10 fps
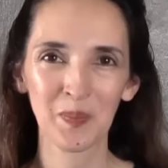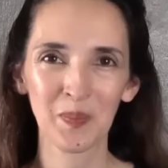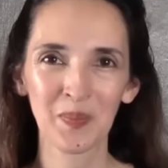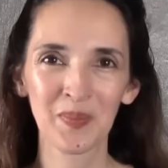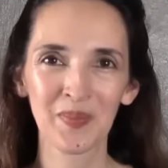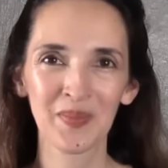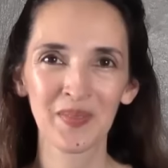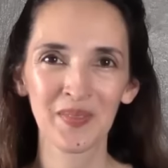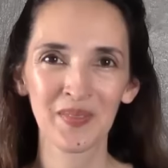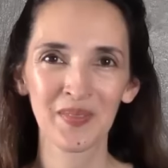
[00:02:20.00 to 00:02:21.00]

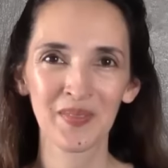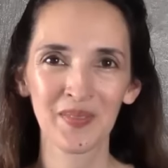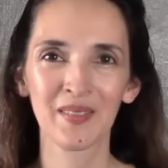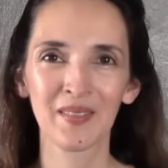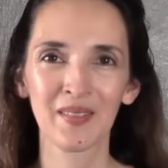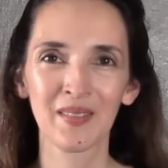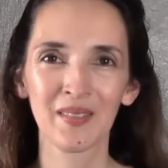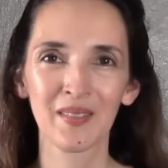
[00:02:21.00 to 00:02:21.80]
(no one is talking)